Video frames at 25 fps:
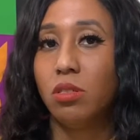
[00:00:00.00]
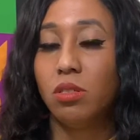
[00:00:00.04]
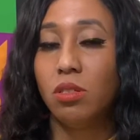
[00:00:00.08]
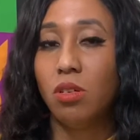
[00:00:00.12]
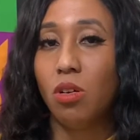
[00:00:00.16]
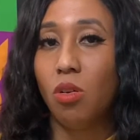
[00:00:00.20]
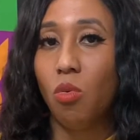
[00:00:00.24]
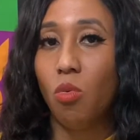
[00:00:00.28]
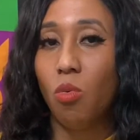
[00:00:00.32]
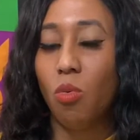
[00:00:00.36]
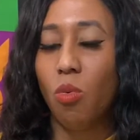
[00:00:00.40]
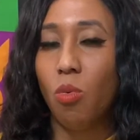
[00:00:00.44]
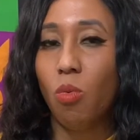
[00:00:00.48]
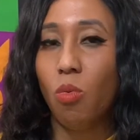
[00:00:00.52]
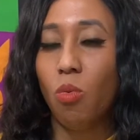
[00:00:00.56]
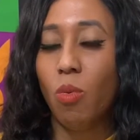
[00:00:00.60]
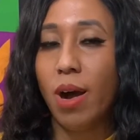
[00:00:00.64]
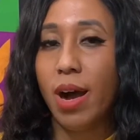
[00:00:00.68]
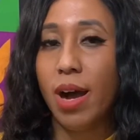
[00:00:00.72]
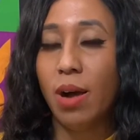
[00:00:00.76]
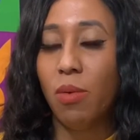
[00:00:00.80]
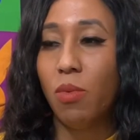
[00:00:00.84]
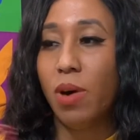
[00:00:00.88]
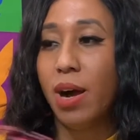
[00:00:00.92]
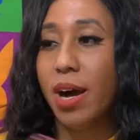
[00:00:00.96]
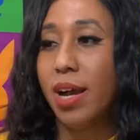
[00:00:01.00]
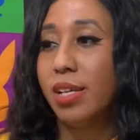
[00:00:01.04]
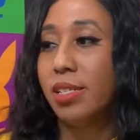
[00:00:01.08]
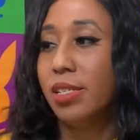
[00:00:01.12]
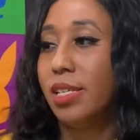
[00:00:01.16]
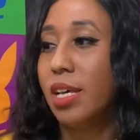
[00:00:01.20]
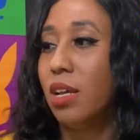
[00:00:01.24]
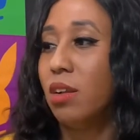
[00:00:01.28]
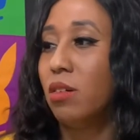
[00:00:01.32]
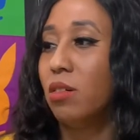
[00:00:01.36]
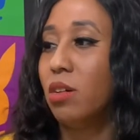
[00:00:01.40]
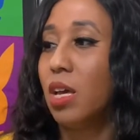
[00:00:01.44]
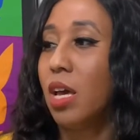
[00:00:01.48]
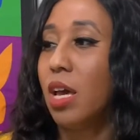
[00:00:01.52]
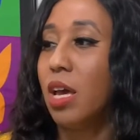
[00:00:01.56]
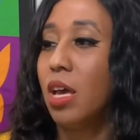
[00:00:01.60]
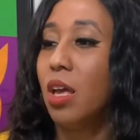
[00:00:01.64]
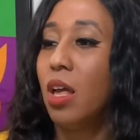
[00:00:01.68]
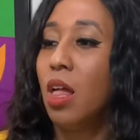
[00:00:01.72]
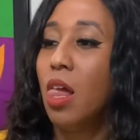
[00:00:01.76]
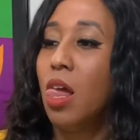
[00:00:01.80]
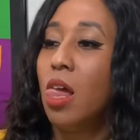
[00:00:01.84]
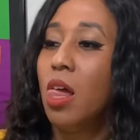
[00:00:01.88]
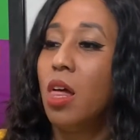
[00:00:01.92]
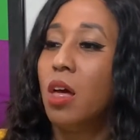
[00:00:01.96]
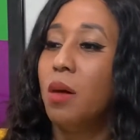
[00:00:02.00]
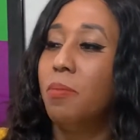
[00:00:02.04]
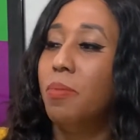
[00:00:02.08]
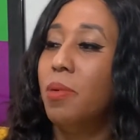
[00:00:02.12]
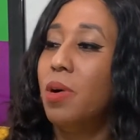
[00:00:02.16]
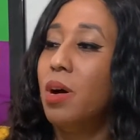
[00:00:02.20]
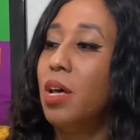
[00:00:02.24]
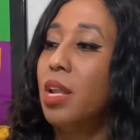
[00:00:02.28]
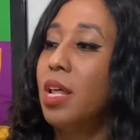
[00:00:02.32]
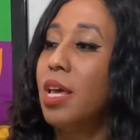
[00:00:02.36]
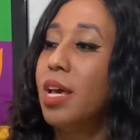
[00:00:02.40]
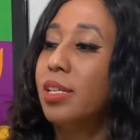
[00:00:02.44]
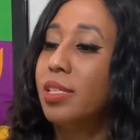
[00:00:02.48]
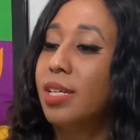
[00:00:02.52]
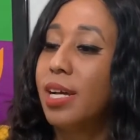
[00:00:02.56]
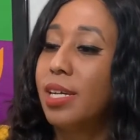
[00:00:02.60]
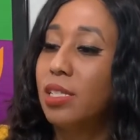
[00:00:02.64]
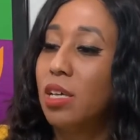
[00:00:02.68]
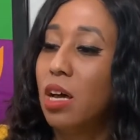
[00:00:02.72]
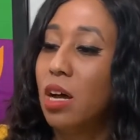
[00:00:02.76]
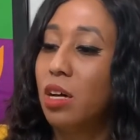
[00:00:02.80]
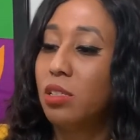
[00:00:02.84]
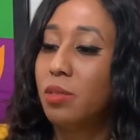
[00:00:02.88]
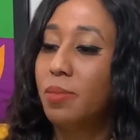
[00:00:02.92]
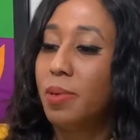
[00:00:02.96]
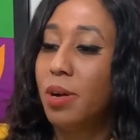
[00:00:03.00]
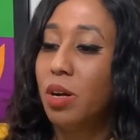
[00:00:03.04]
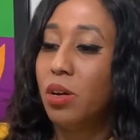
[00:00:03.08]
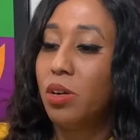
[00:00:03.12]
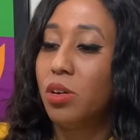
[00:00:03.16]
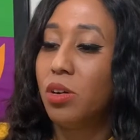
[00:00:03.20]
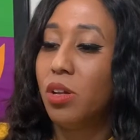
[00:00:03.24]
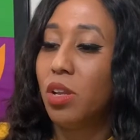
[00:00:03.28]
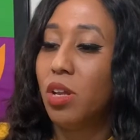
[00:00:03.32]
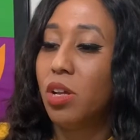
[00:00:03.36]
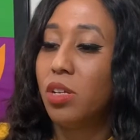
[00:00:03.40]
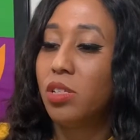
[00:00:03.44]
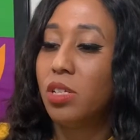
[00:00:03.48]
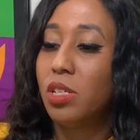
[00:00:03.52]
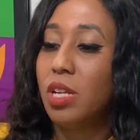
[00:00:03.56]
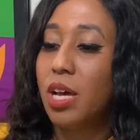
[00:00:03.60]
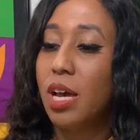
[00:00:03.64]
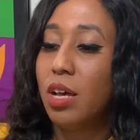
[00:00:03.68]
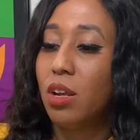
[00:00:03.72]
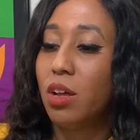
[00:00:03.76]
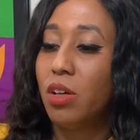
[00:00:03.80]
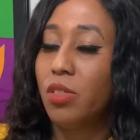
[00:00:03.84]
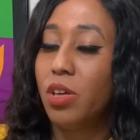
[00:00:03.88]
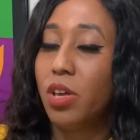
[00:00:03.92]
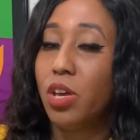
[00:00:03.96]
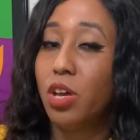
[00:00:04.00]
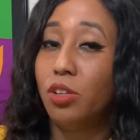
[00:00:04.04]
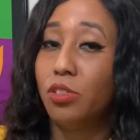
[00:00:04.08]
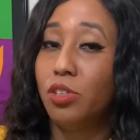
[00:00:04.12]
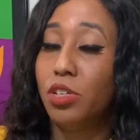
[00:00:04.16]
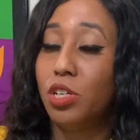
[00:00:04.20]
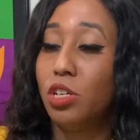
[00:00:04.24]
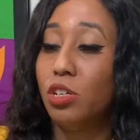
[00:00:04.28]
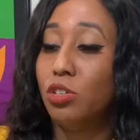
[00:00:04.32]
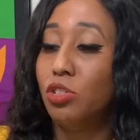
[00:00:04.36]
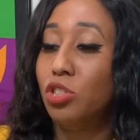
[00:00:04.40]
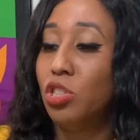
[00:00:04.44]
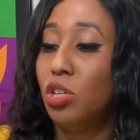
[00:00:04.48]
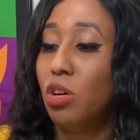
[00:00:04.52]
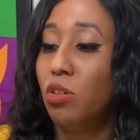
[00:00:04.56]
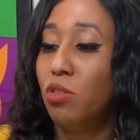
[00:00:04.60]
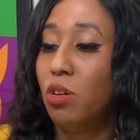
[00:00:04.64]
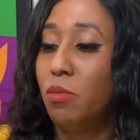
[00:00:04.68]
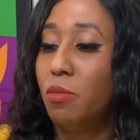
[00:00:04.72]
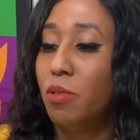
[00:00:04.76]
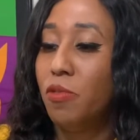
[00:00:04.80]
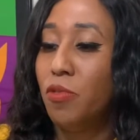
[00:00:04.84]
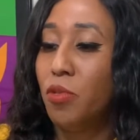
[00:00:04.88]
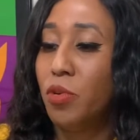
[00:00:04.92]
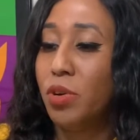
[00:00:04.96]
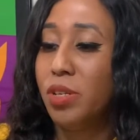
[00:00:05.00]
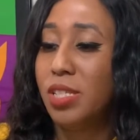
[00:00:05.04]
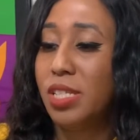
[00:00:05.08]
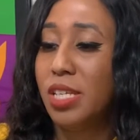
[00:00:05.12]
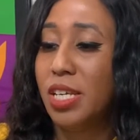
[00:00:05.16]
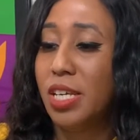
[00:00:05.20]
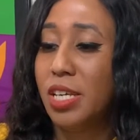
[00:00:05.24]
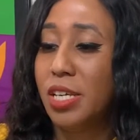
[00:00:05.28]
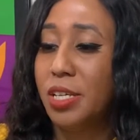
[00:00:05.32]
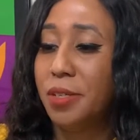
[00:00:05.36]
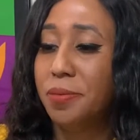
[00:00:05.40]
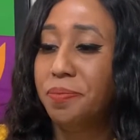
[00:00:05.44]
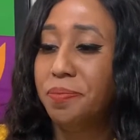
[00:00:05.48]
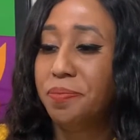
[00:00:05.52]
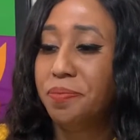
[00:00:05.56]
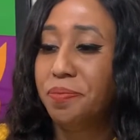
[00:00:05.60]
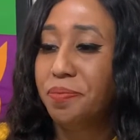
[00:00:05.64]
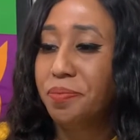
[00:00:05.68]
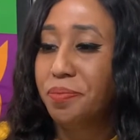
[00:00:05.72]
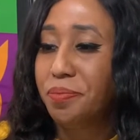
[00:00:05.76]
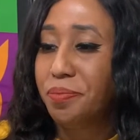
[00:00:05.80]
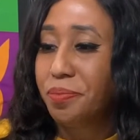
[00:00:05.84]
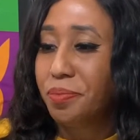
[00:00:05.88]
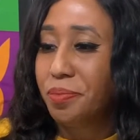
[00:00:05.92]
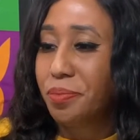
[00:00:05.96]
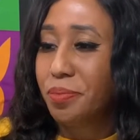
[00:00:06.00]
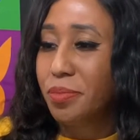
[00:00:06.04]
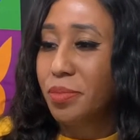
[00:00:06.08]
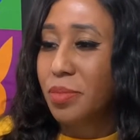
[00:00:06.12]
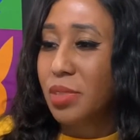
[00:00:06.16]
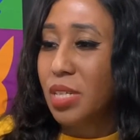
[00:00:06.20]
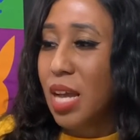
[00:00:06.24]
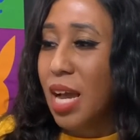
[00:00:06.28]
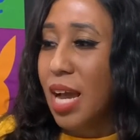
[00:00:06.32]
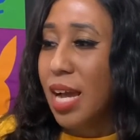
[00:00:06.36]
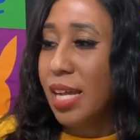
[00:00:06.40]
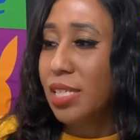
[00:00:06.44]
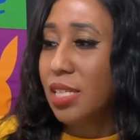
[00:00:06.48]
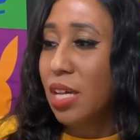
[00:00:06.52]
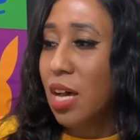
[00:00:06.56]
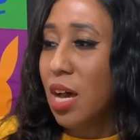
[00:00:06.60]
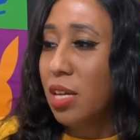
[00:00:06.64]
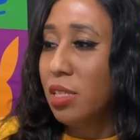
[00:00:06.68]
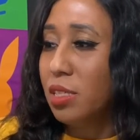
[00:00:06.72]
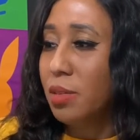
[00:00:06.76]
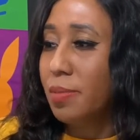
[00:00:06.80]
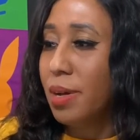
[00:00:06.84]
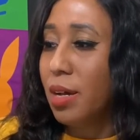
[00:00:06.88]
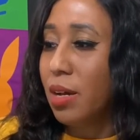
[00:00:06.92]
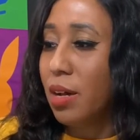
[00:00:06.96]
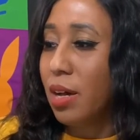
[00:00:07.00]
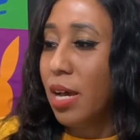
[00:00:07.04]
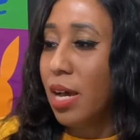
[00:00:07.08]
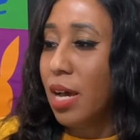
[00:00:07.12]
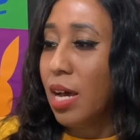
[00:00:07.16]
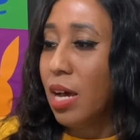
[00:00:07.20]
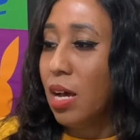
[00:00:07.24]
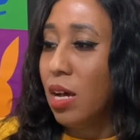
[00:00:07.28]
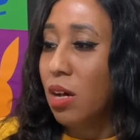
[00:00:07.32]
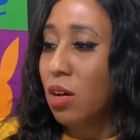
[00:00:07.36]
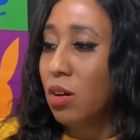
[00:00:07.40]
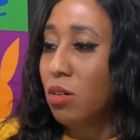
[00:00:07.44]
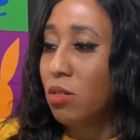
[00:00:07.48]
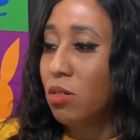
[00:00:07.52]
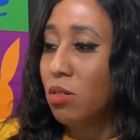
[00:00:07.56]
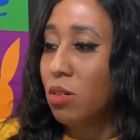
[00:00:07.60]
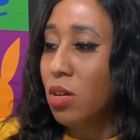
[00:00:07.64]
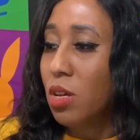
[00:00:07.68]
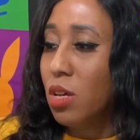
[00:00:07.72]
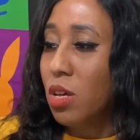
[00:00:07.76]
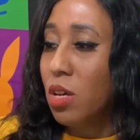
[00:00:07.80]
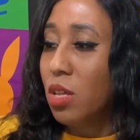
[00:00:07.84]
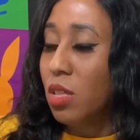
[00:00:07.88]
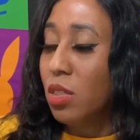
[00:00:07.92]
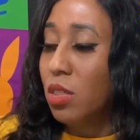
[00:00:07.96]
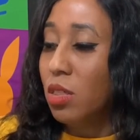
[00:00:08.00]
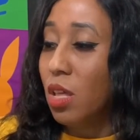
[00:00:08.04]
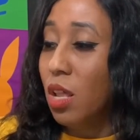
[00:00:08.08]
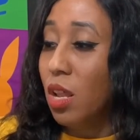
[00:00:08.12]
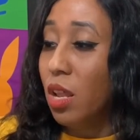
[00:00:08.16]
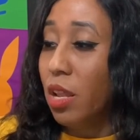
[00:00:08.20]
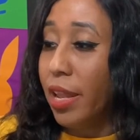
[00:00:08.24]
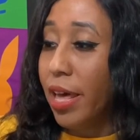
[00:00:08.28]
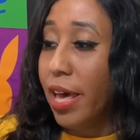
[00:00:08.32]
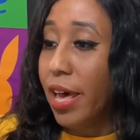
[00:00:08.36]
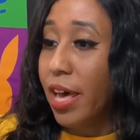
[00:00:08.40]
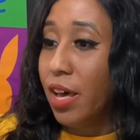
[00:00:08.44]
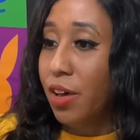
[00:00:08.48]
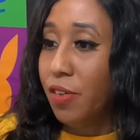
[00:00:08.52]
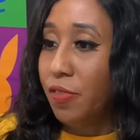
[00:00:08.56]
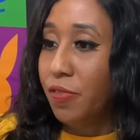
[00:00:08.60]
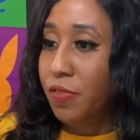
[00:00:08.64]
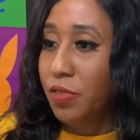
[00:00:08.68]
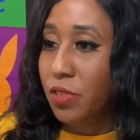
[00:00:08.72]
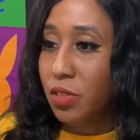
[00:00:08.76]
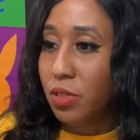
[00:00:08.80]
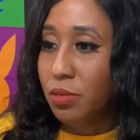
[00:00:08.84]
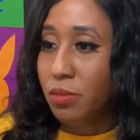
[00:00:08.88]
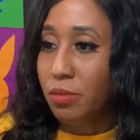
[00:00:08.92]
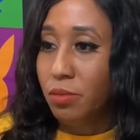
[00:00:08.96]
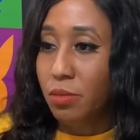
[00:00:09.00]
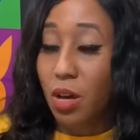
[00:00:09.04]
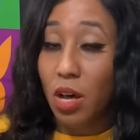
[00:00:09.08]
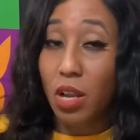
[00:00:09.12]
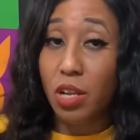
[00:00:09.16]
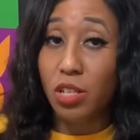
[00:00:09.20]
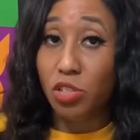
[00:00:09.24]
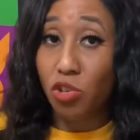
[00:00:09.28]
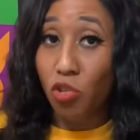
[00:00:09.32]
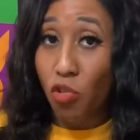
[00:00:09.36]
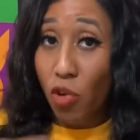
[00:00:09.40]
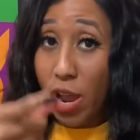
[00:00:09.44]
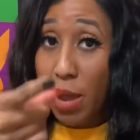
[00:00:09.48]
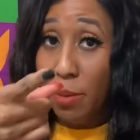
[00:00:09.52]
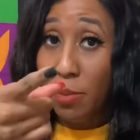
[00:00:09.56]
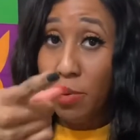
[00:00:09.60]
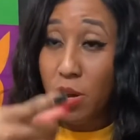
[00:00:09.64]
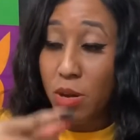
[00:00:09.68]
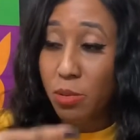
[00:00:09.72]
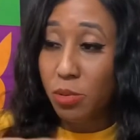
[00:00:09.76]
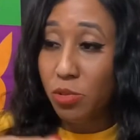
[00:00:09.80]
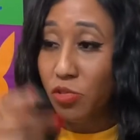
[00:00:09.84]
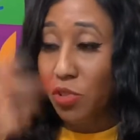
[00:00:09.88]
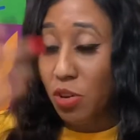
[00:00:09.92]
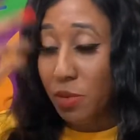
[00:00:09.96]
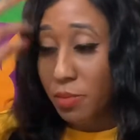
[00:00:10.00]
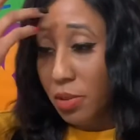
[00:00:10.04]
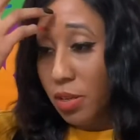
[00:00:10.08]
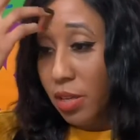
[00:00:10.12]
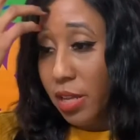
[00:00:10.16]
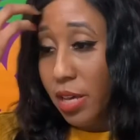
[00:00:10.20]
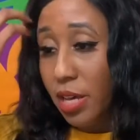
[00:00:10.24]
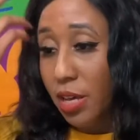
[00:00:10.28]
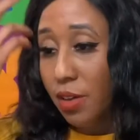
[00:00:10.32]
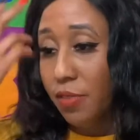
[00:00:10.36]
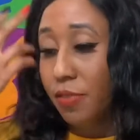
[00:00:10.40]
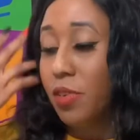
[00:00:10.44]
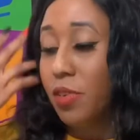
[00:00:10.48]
Why is that okay? But as I talked about earlier tonight on the Healthy Host Show number 14, I talked about how the left, all this crap comes from the left.